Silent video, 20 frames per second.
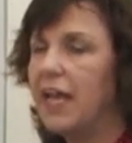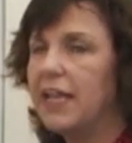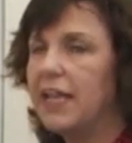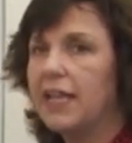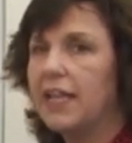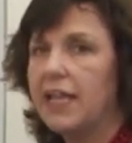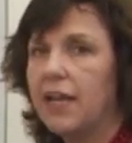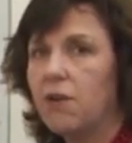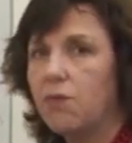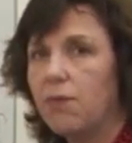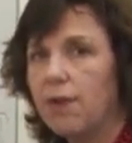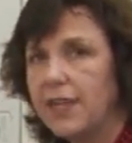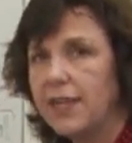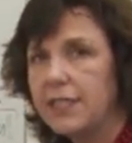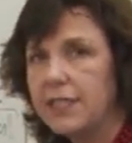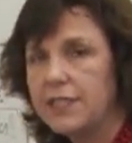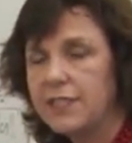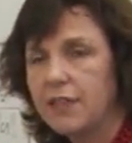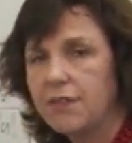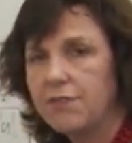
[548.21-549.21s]
And then I write
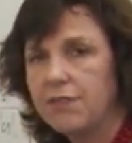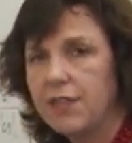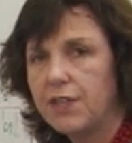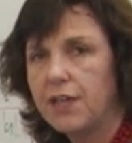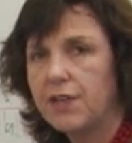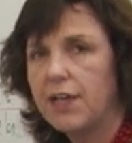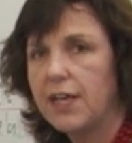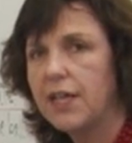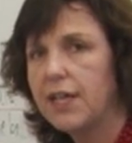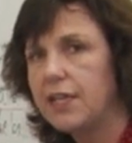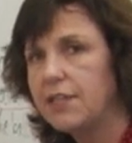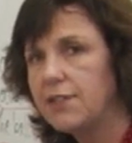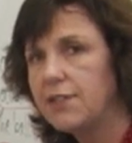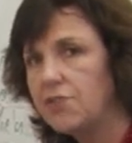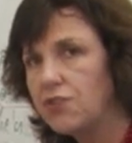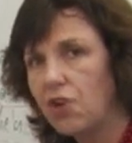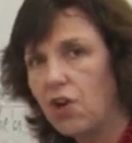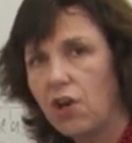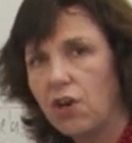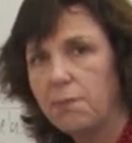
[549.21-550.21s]
this stuff down and I
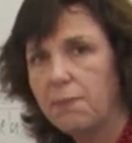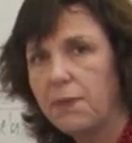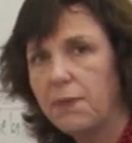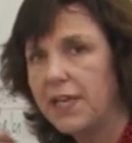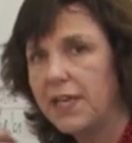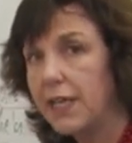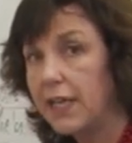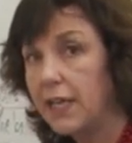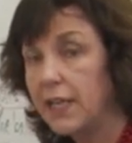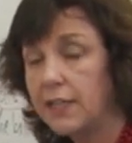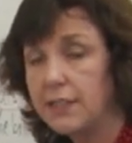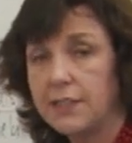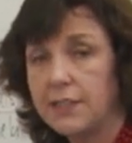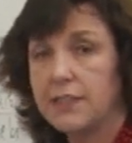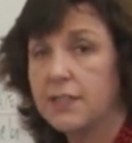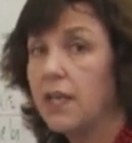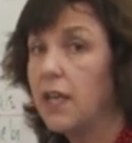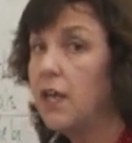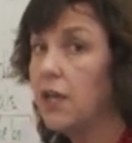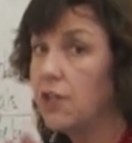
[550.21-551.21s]
start my
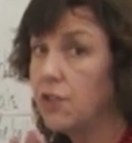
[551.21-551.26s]
analysis.